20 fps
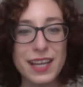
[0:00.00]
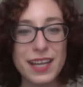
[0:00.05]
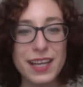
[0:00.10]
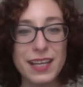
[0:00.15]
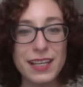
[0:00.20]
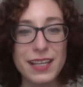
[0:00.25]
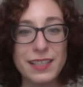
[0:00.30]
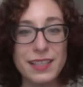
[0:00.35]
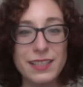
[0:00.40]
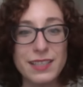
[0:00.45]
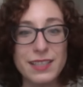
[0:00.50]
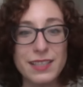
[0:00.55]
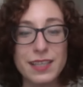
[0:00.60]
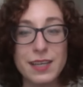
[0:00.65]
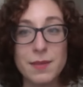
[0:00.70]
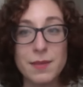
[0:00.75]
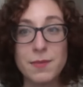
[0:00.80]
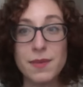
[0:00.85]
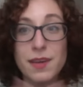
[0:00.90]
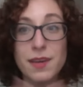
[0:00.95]
And
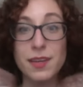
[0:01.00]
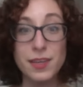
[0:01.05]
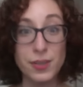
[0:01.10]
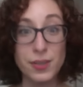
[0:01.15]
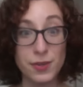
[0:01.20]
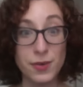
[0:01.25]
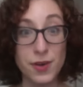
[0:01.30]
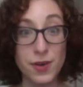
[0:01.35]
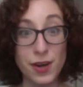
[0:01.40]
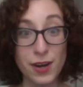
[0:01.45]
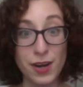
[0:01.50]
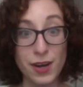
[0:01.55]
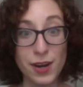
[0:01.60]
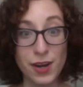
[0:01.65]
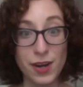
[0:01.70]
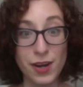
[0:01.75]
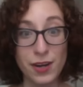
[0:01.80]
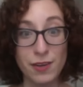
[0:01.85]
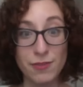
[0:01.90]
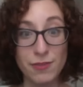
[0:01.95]
you are
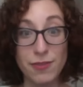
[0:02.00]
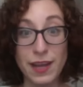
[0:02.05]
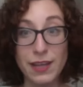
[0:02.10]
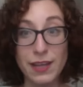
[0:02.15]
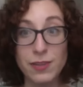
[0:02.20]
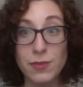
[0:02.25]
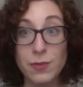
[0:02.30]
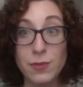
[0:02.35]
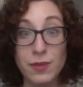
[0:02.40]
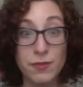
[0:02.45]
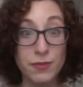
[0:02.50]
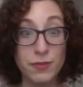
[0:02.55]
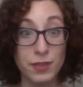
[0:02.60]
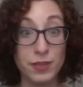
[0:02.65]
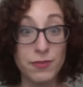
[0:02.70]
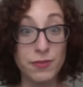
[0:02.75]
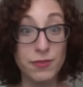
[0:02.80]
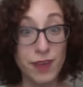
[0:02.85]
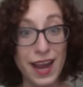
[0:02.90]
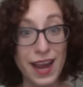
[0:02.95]
our final one
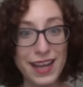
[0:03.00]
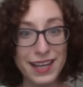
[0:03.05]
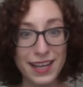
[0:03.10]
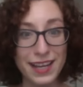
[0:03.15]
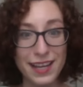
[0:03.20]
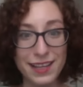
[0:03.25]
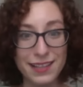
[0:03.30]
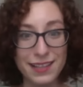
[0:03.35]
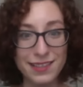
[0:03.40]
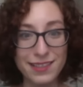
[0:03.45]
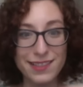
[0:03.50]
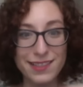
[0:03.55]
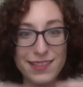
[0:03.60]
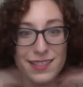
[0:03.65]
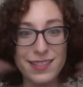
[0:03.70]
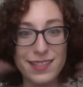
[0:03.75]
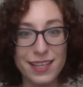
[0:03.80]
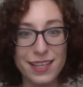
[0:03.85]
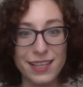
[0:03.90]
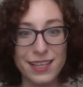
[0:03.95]
for Friday's
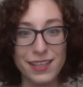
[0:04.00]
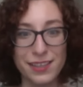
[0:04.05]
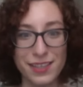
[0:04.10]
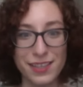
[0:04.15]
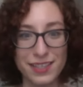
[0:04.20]
Singularity